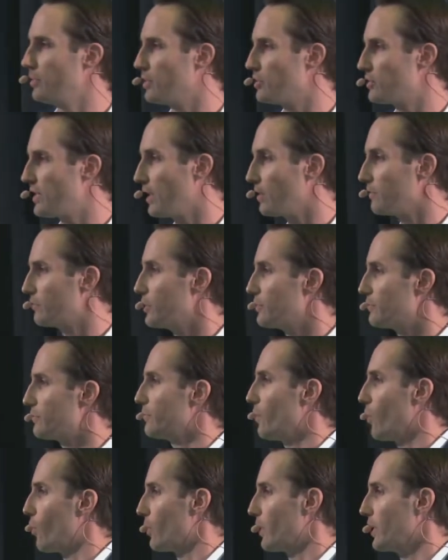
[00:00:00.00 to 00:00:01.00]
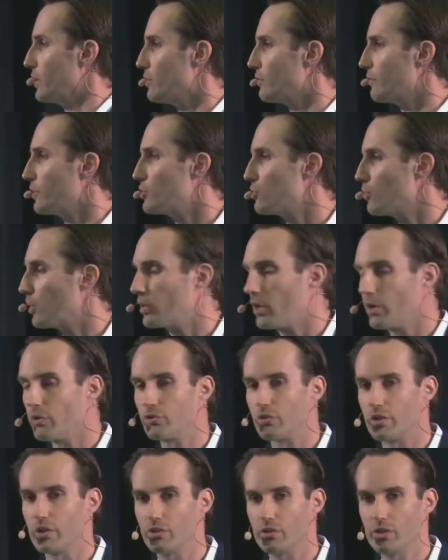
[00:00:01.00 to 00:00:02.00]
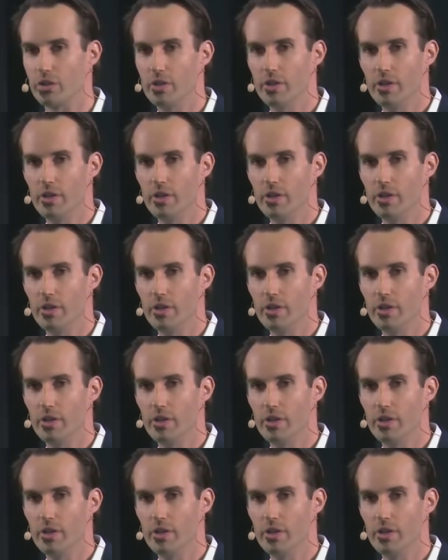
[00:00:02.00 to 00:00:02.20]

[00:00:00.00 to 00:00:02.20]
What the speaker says: instead of these 4 individual countries